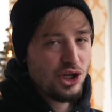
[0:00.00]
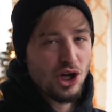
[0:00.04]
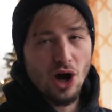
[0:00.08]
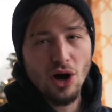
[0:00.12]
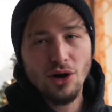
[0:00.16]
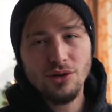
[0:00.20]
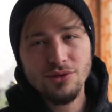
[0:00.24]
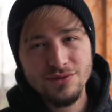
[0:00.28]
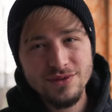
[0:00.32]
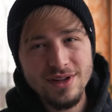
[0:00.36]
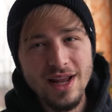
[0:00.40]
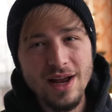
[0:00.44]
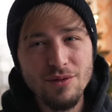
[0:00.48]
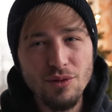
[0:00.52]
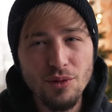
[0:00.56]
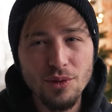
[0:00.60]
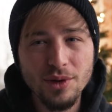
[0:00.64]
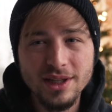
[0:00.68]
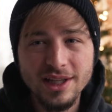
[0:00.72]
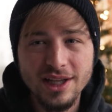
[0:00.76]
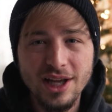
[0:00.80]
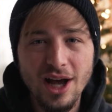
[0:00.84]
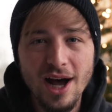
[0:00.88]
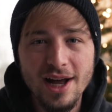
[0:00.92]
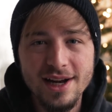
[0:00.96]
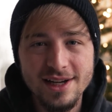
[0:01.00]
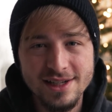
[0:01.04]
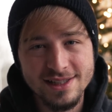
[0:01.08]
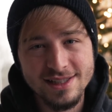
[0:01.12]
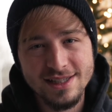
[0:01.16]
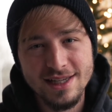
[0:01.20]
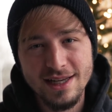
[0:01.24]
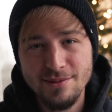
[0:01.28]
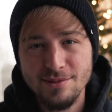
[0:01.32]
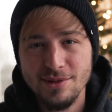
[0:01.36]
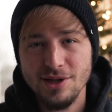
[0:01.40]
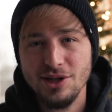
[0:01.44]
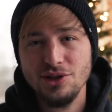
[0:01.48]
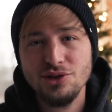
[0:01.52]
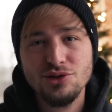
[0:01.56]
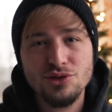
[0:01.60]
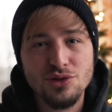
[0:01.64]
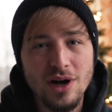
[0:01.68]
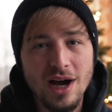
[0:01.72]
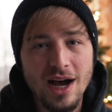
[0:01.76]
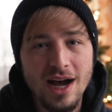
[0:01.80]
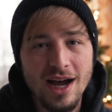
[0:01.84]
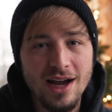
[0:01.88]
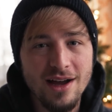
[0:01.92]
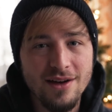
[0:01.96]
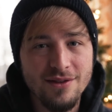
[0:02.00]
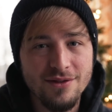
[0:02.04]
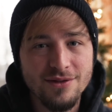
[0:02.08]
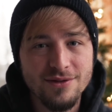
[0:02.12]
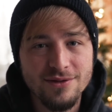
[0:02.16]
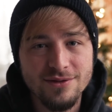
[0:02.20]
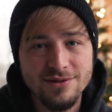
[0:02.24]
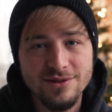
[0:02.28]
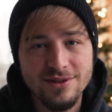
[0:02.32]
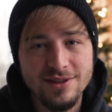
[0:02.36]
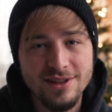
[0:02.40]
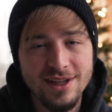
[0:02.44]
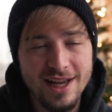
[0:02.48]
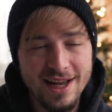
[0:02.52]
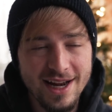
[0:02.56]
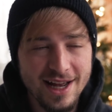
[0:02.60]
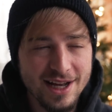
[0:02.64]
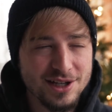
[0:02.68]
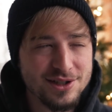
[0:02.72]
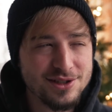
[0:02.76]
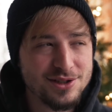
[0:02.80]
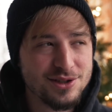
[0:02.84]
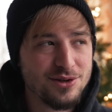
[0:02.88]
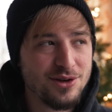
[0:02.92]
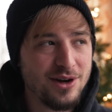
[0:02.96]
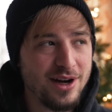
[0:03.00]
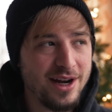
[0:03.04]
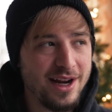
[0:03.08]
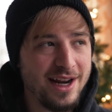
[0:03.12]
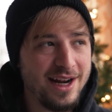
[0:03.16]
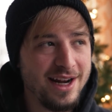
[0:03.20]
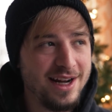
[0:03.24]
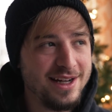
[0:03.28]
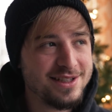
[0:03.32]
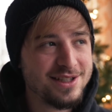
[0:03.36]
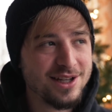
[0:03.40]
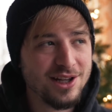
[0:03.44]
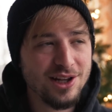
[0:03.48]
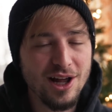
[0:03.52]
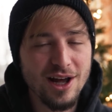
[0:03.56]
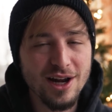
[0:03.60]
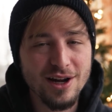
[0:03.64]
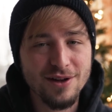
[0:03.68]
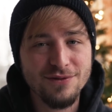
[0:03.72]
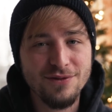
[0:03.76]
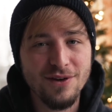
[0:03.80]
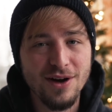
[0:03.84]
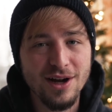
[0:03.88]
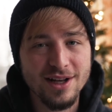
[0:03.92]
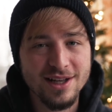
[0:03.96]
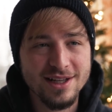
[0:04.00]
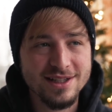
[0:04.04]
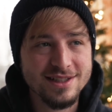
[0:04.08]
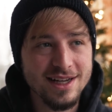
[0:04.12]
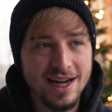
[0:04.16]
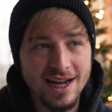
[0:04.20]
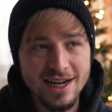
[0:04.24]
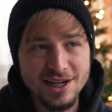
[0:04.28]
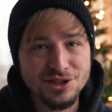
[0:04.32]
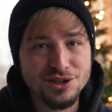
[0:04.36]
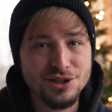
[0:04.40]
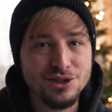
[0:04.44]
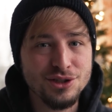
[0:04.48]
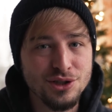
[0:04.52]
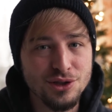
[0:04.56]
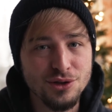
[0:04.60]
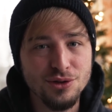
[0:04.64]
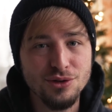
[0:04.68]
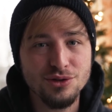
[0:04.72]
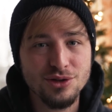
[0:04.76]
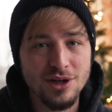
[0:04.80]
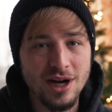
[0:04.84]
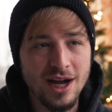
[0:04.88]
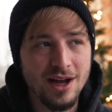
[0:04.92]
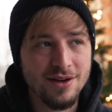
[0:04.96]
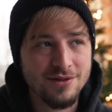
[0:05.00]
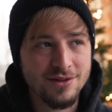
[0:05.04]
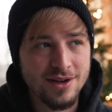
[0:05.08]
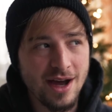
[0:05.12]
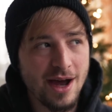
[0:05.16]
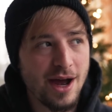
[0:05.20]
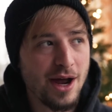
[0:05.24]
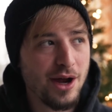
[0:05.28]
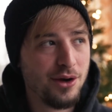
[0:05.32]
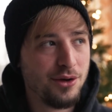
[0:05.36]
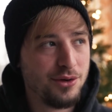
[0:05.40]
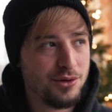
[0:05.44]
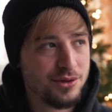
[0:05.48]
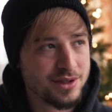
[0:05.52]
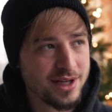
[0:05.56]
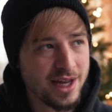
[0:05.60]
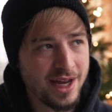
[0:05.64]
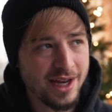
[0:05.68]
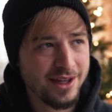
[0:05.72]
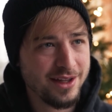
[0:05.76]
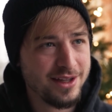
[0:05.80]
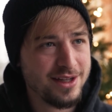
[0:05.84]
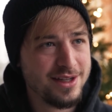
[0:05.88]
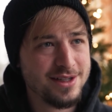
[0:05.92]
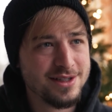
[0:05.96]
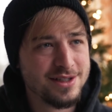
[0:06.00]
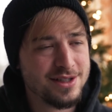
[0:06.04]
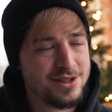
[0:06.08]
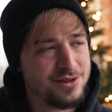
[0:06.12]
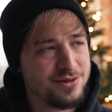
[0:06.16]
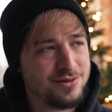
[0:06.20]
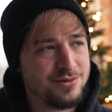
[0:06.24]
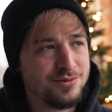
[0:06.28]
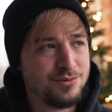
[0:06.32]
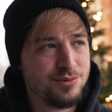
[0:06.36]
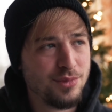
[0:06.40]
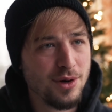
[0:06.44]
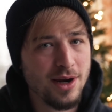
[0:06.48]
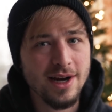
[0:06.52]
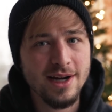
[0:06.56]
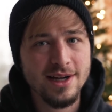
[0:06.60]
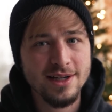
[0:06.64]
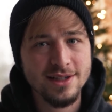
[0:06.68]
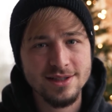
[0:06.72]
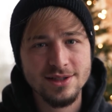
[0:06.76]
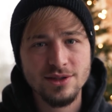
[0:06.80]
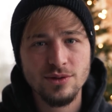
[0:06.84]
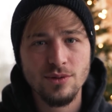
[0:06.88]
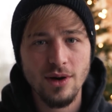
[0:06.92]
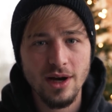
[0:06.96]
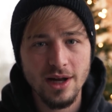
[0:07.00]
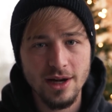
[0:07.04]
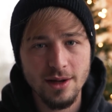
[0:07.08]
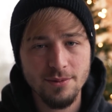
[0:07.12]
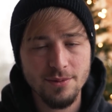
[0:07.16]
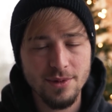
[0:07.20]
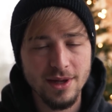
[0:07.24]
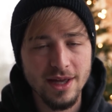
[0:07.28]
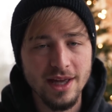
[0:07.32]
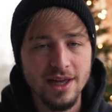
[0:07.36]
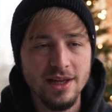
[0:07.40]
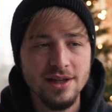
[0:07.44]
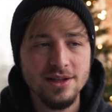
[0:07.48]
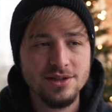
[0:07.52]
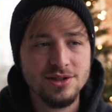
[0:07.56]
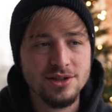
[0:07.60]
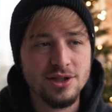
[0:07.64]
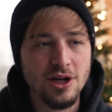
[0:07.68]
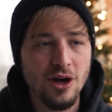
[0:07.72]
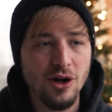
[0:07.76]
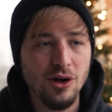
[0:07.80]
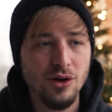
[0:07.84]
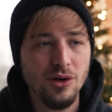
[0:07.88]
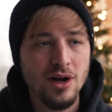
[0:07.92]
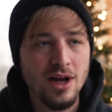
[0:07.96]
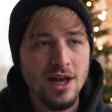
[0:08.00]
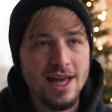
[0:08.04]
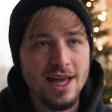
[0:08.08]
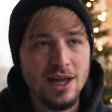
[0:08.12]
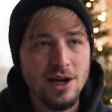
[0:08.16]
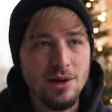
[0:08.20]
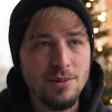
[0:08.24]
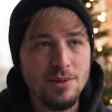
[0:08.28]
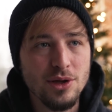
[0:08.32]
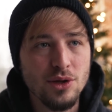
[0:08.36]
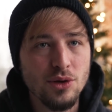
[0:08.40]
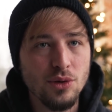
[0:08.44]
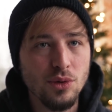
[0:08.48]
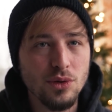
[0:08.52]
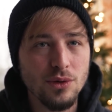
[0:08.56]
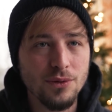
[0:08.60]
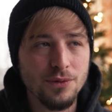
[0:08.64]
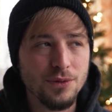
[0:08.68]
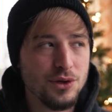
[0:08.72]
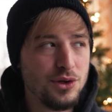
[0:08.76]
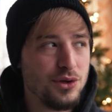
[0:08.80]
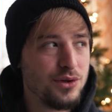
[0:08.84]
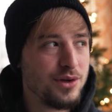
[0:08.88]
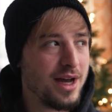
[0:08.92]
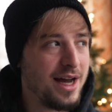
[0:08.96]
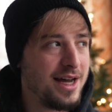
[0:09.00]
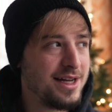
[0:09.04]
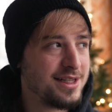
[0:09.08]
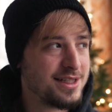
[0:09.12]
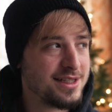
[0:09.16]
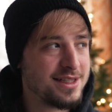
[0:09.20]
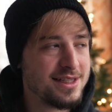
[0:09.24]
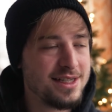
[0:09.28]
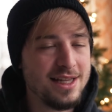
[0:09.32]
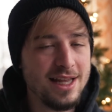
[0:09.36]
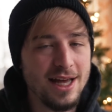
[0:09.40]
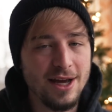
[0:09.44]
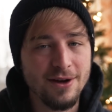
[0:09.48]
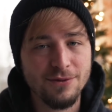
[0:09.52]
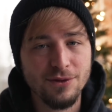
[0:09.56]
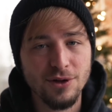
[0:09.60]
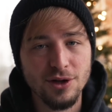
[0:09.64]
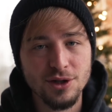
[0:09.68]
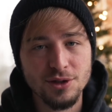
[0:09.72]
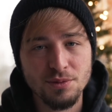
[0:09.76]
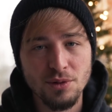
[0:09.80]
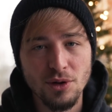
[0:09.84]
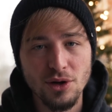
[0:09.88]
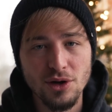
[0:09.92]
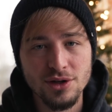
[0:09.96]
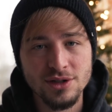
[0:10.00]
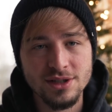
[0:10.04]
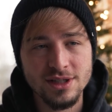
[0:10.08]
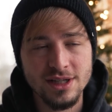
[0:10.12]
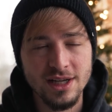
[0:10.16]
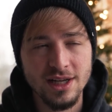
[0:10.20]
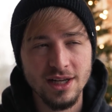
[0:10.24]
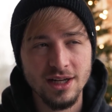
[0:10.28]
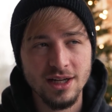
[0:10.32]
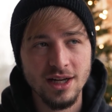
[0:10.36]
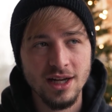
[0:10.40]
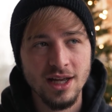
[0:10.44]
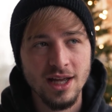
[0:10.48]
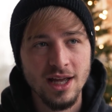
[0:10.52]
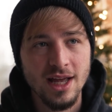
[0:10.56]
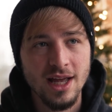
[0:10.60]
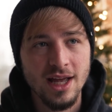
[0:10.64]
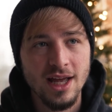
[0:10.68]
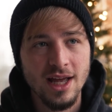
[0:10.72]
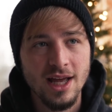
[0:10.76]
Y'all never really got to see me drive an X3 and it's a lot of fun because I actually do drive Kyle's, Haley's and Braydon's quite a bit. So it'll be cool for you guys to see that first person